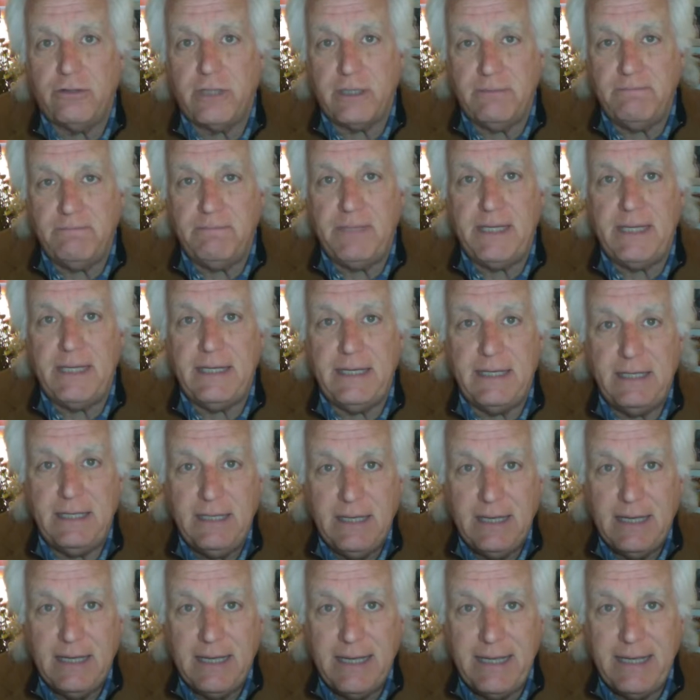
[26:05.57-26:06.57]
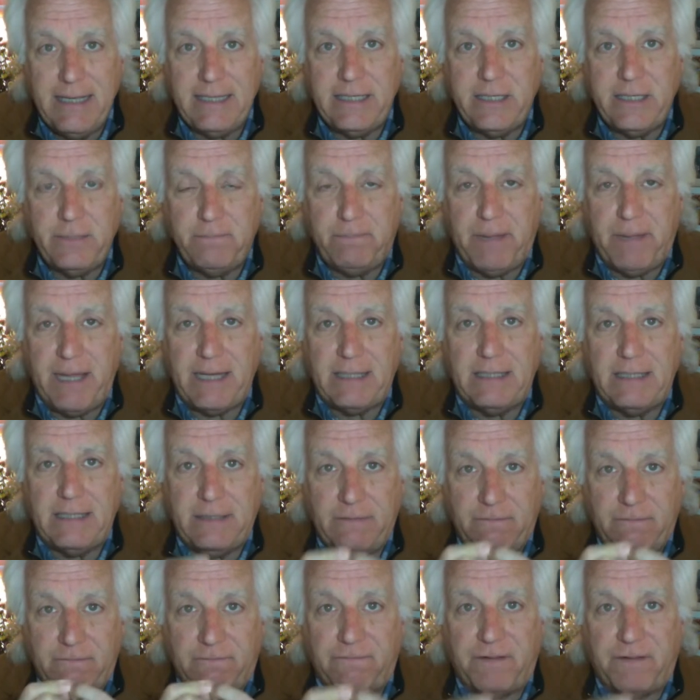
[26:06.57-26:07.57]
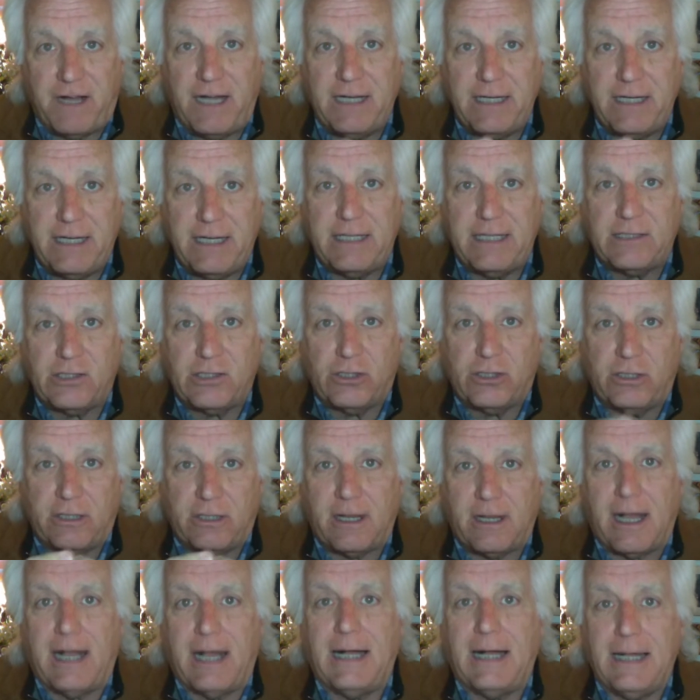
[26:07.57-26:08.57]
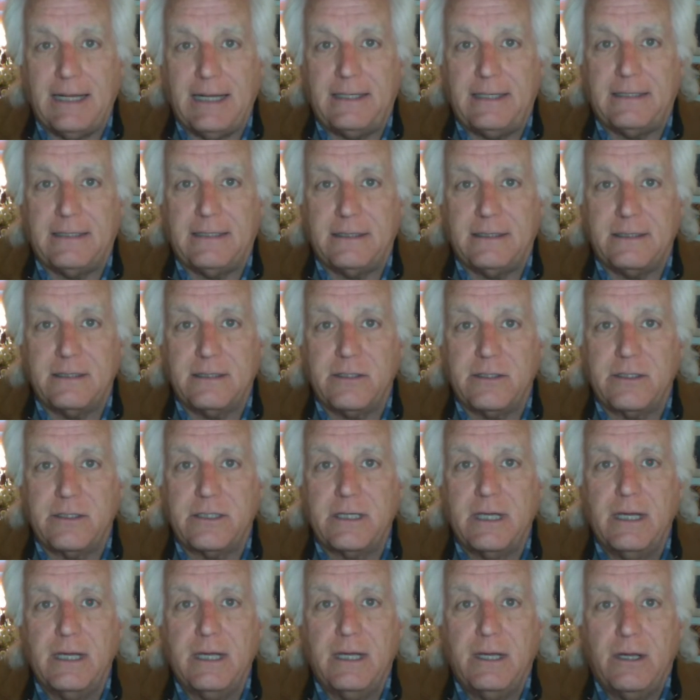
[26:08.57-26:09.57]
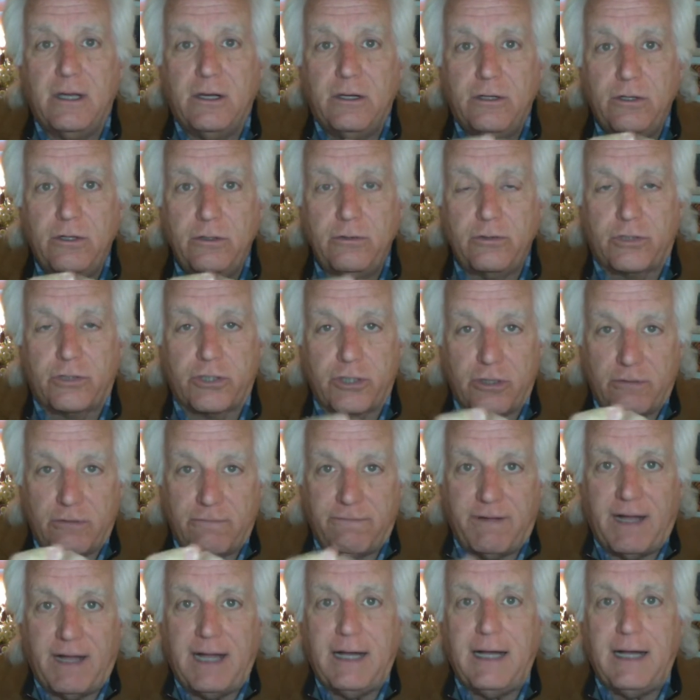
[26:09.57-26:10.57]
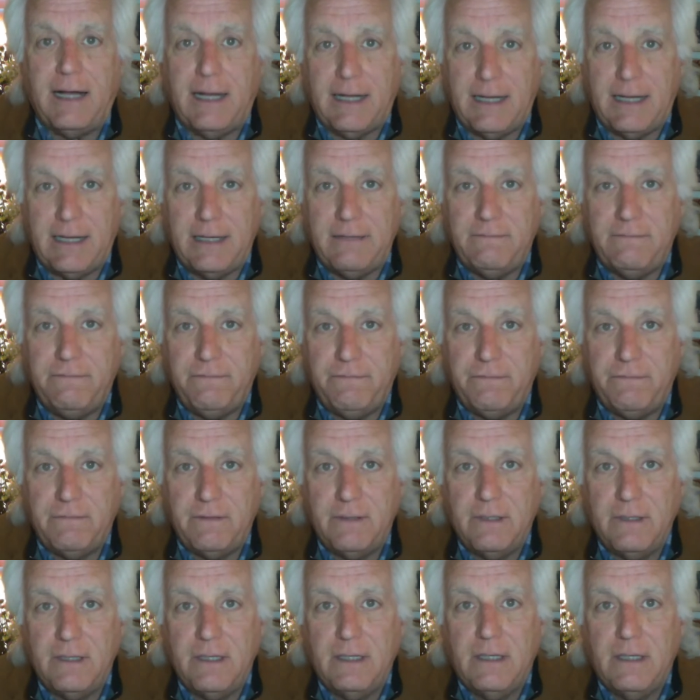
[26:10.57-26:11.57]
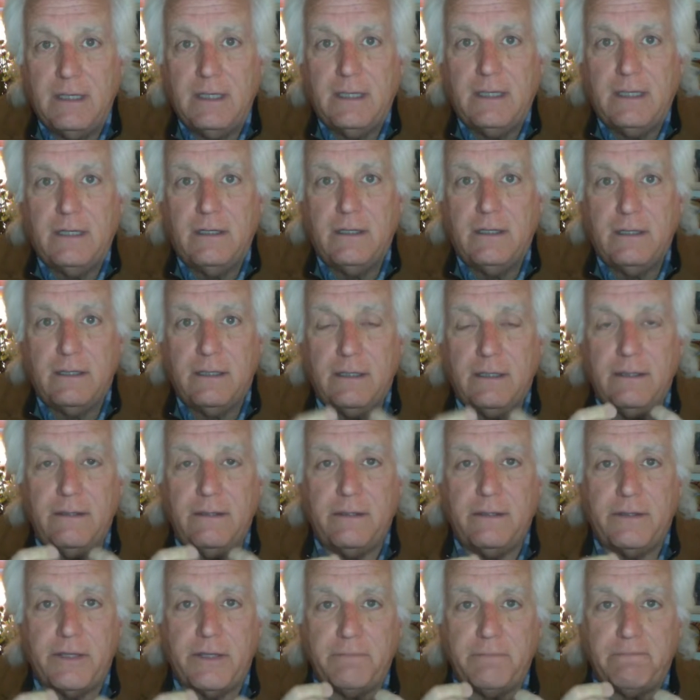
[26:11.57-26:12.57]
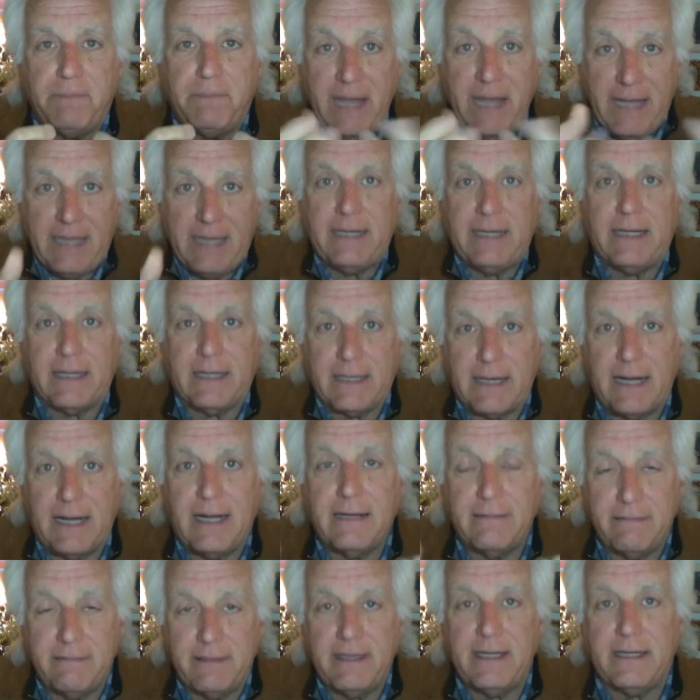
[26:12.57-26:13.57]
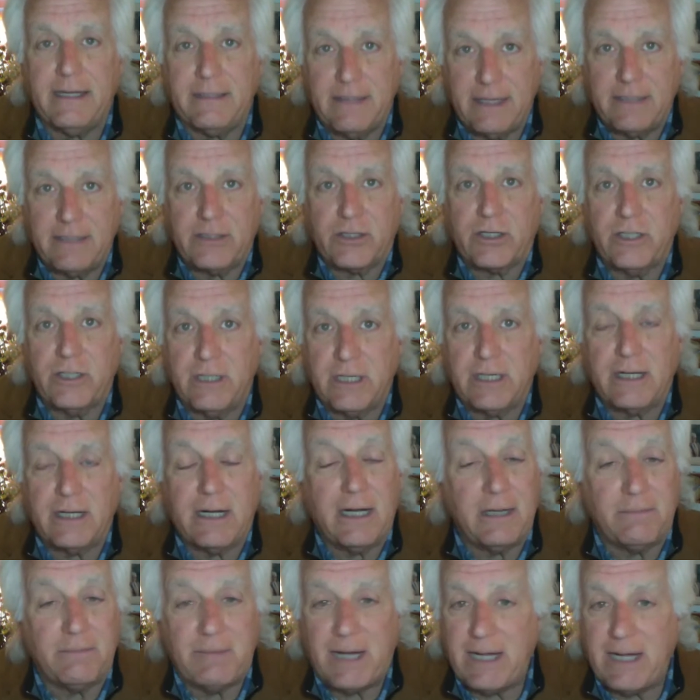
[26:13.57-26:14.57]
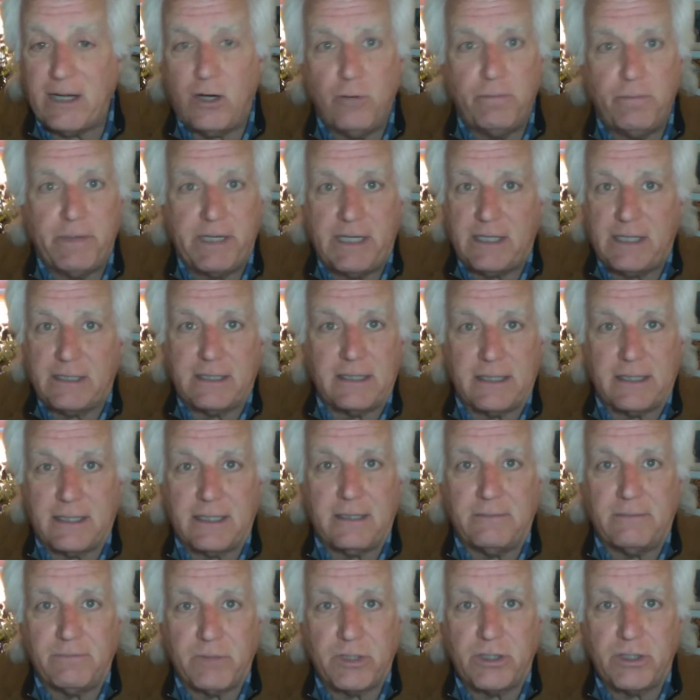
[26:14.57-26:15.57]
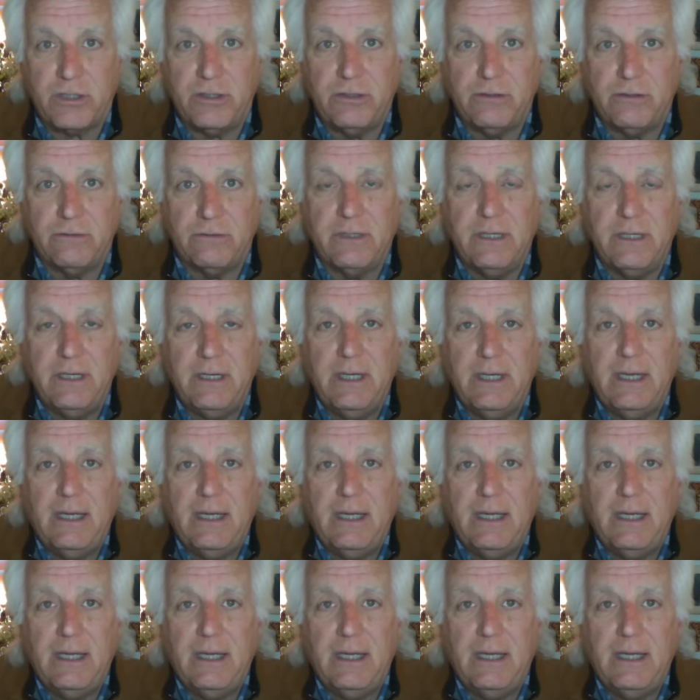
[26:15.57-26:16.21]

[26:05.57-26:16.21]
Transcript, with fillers: can be independent financial islands who survive the panic I think that's going to come. I hope it doesn't come soon.